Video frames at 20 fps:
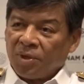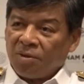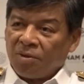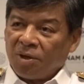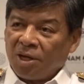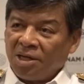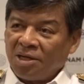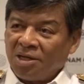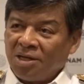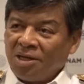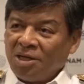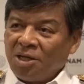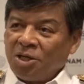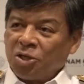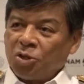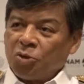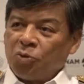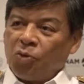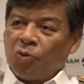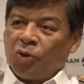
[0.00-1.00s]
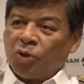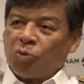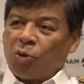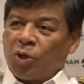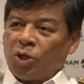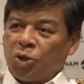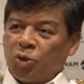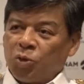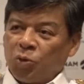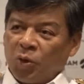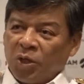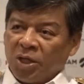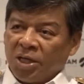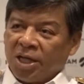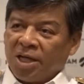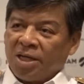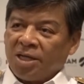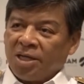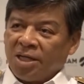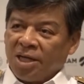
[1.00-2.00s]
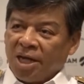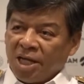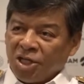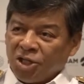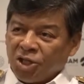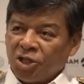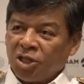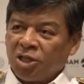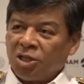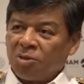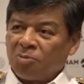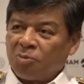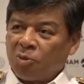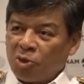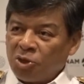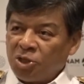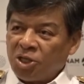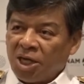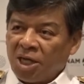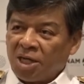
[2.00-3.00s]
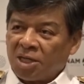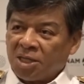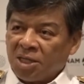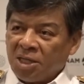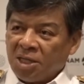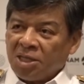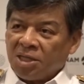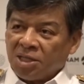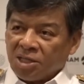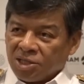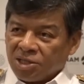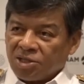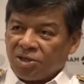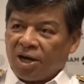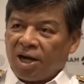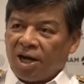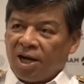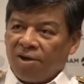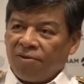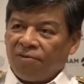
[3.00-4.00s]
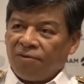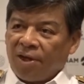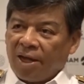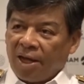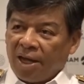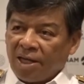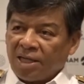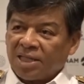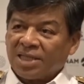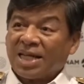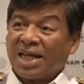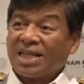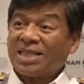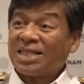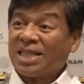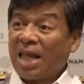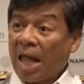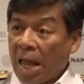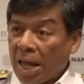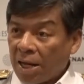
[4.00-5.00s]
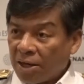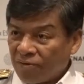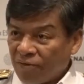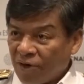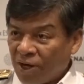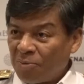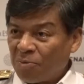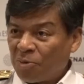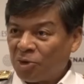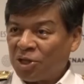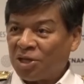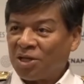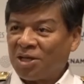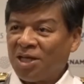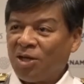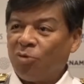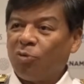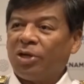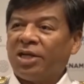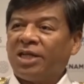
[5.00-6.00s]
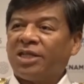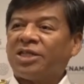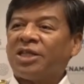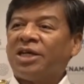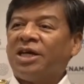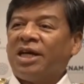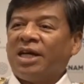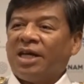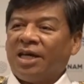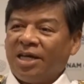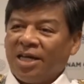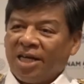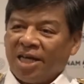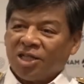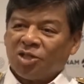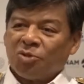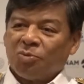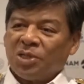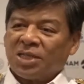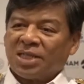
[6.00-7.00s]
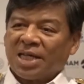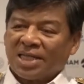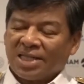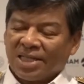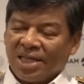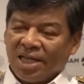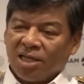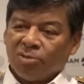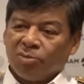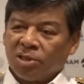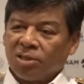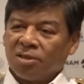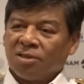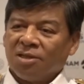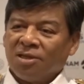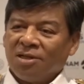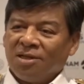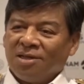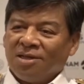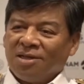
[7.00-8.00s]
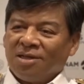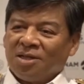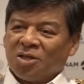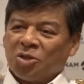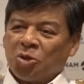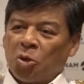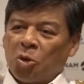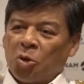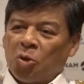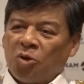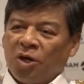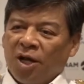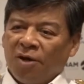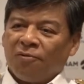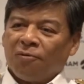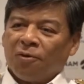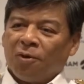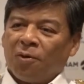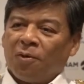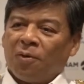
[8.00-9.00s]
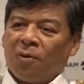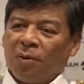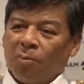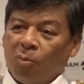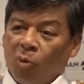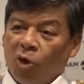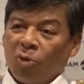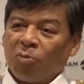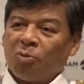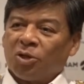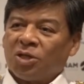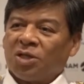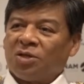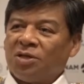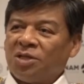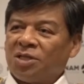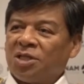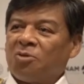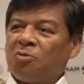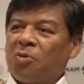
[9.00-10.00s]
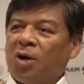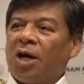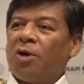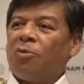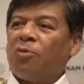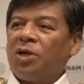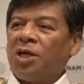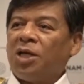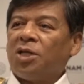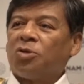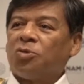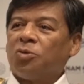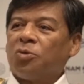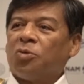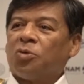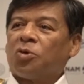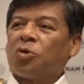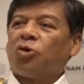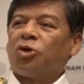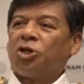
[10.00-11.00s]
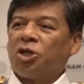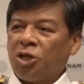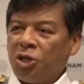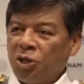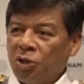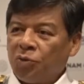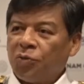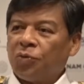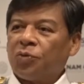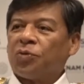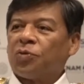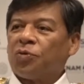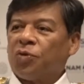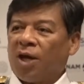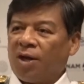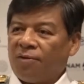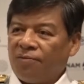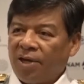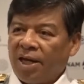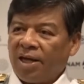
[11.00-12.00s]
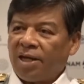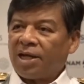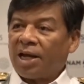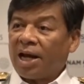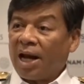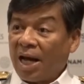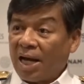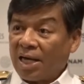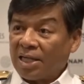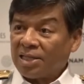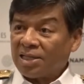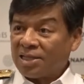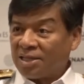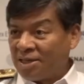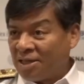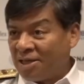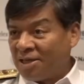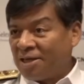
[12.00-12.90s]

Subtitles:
right? So we want to ensure that national project strive and sustain. Very important keyword is sustain. It has to be sustainable. So therefore, more important reason why we need to continue to have that class